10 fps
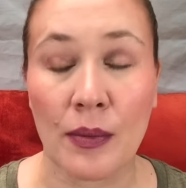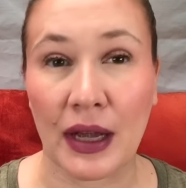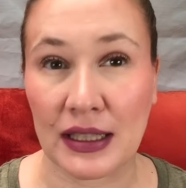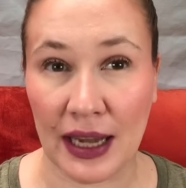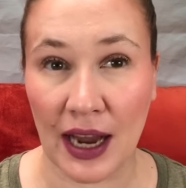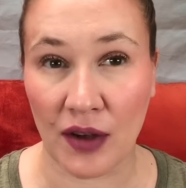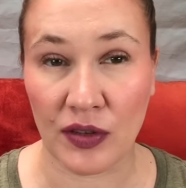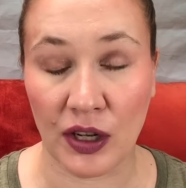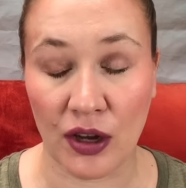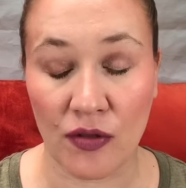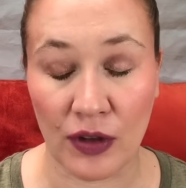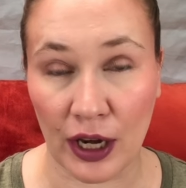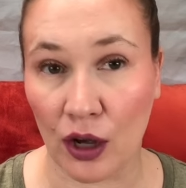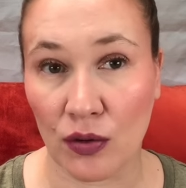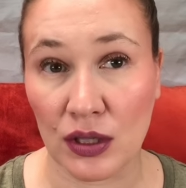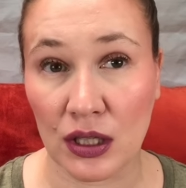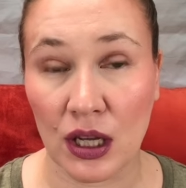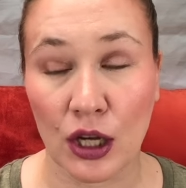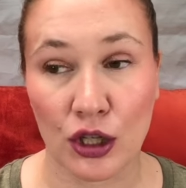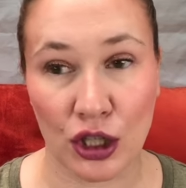because I have done videos
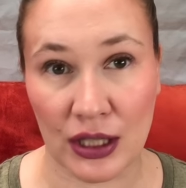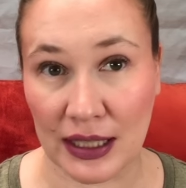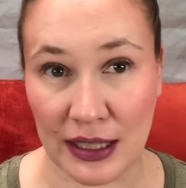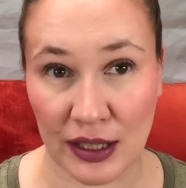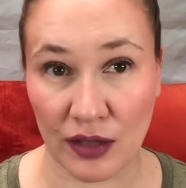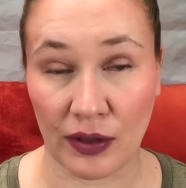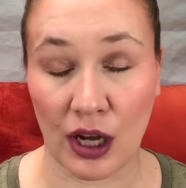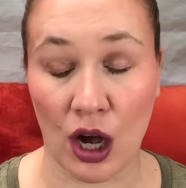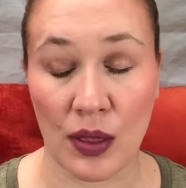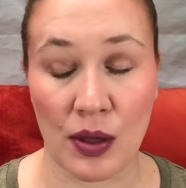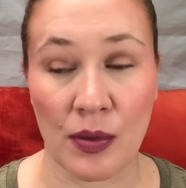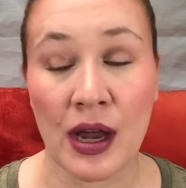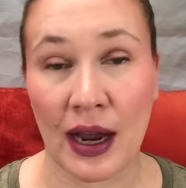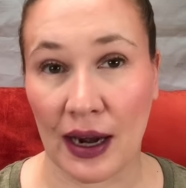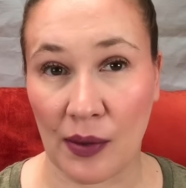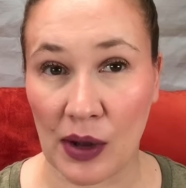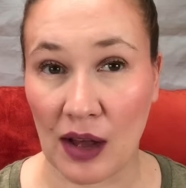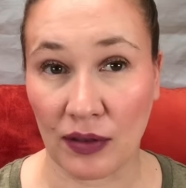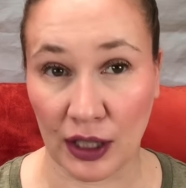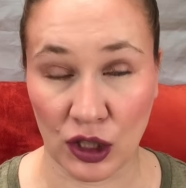just extensively on them and I will
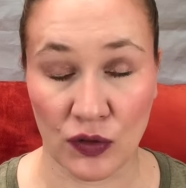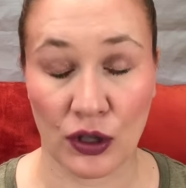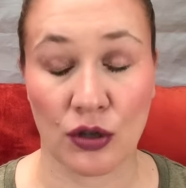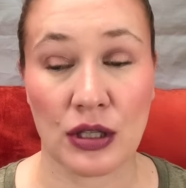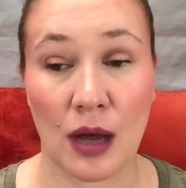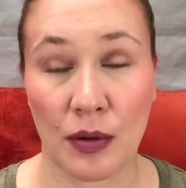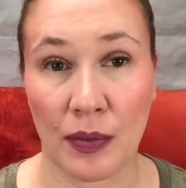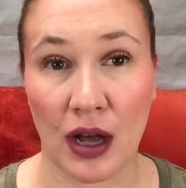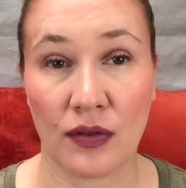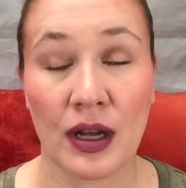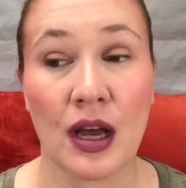have links for those up above.